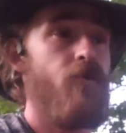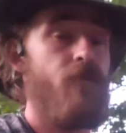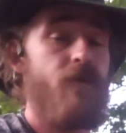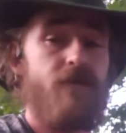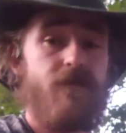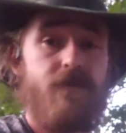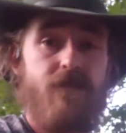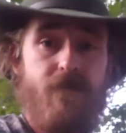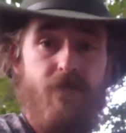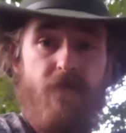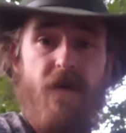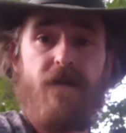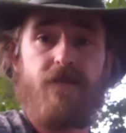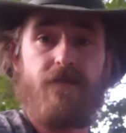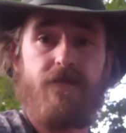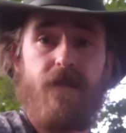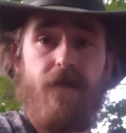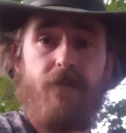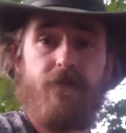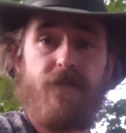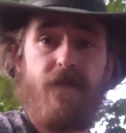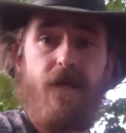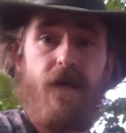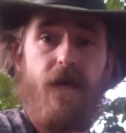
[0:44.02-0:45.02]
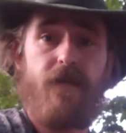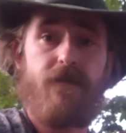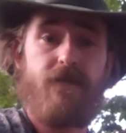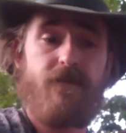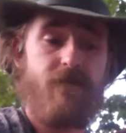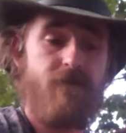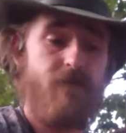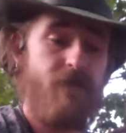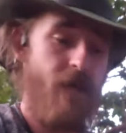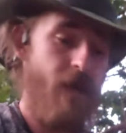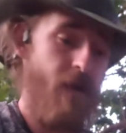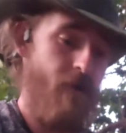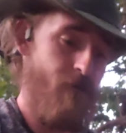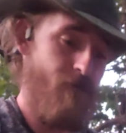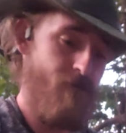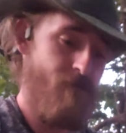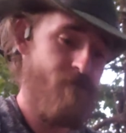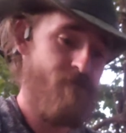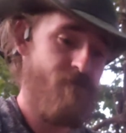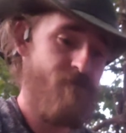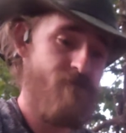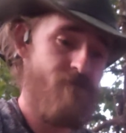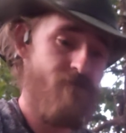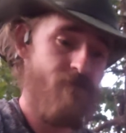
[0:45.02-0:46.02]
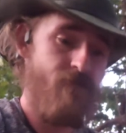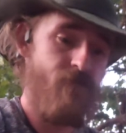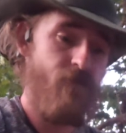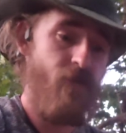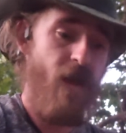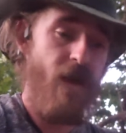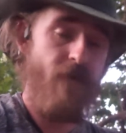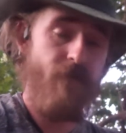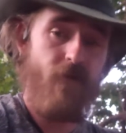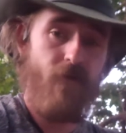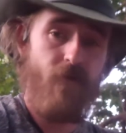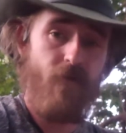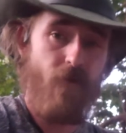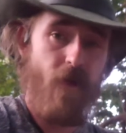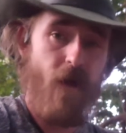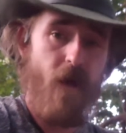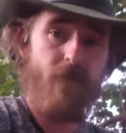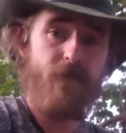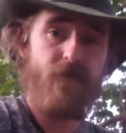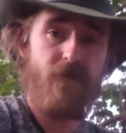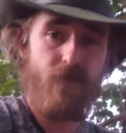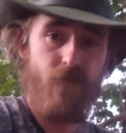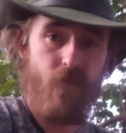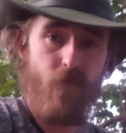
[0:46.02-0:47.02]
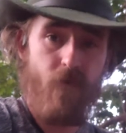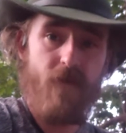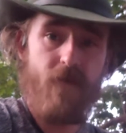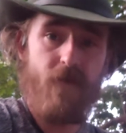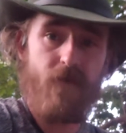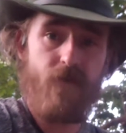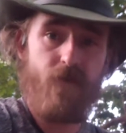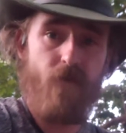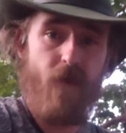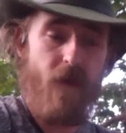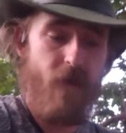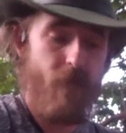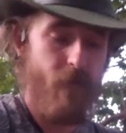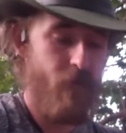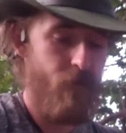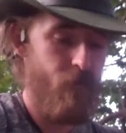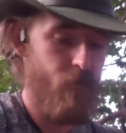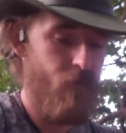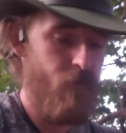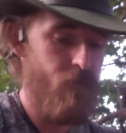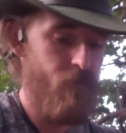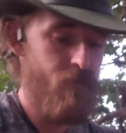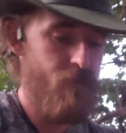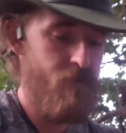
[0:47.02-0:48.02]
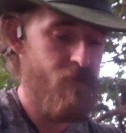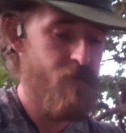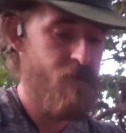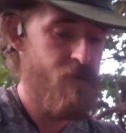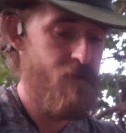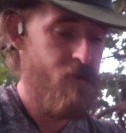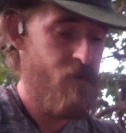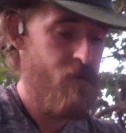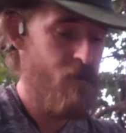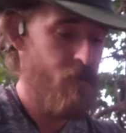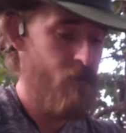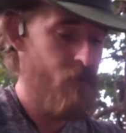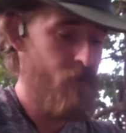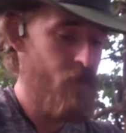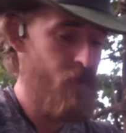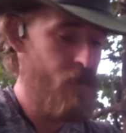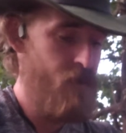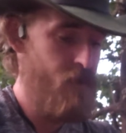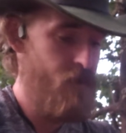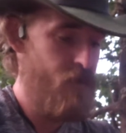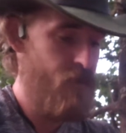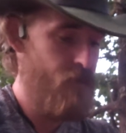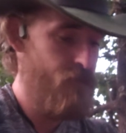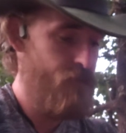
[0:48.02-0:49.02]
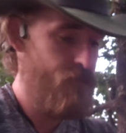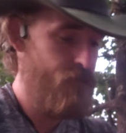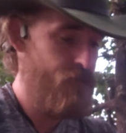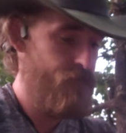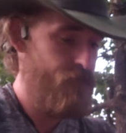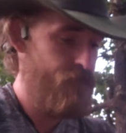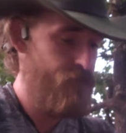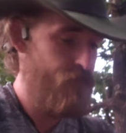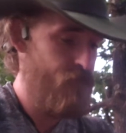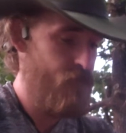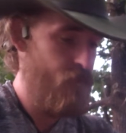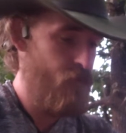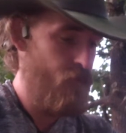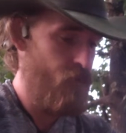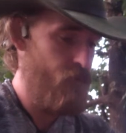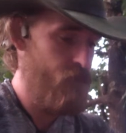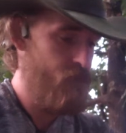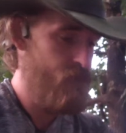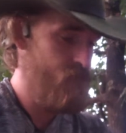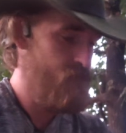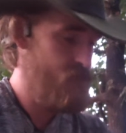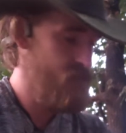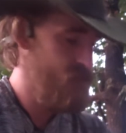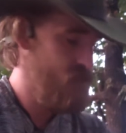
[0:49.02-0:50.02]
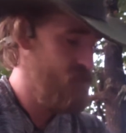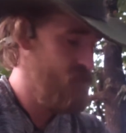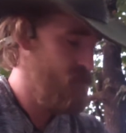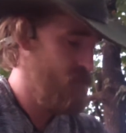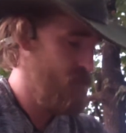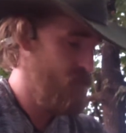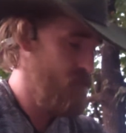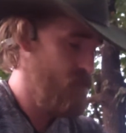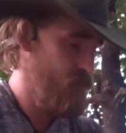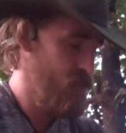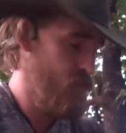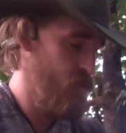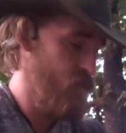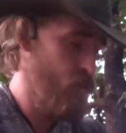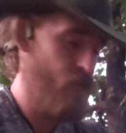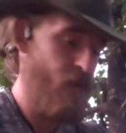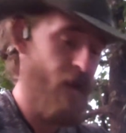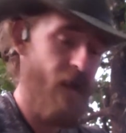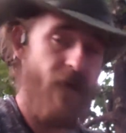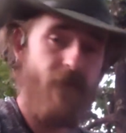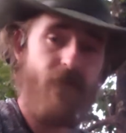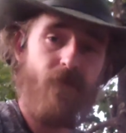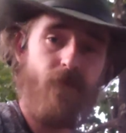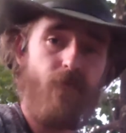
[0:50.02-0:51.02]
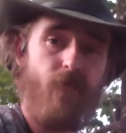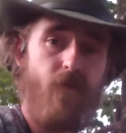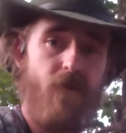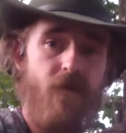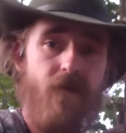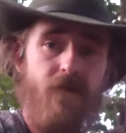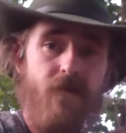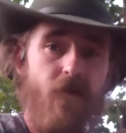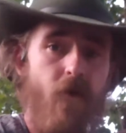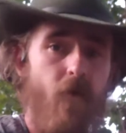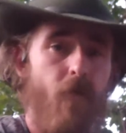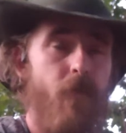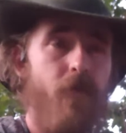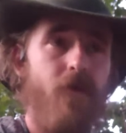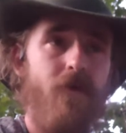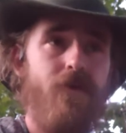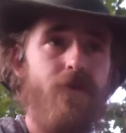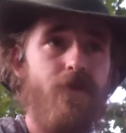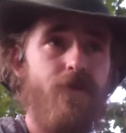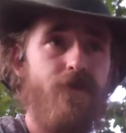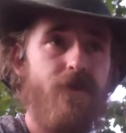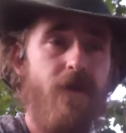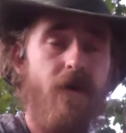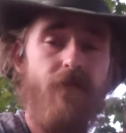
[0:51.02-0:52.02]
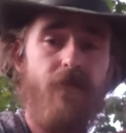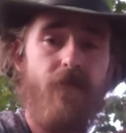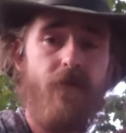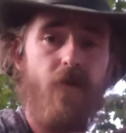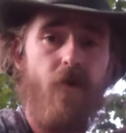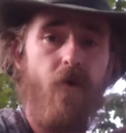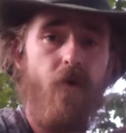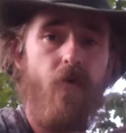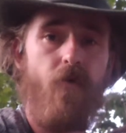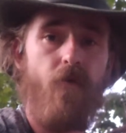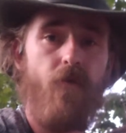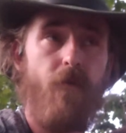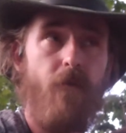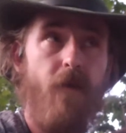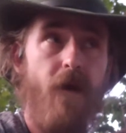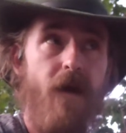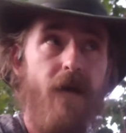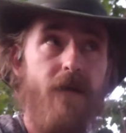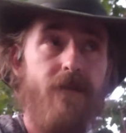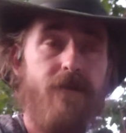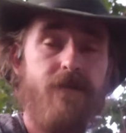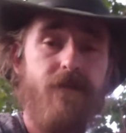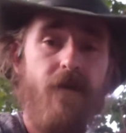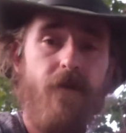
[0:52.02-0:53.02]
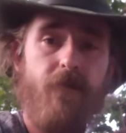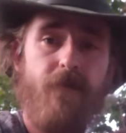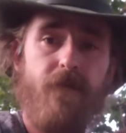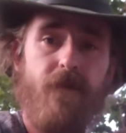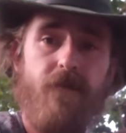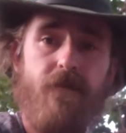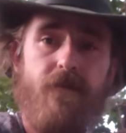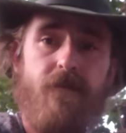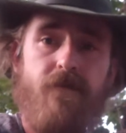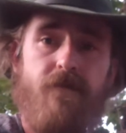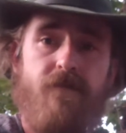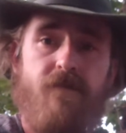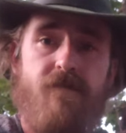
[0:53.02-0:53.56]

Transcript: It's about the same size. Now, you have other options with a Swagman roll, but if, you don't have to run, don't put yourself in the hole to buy something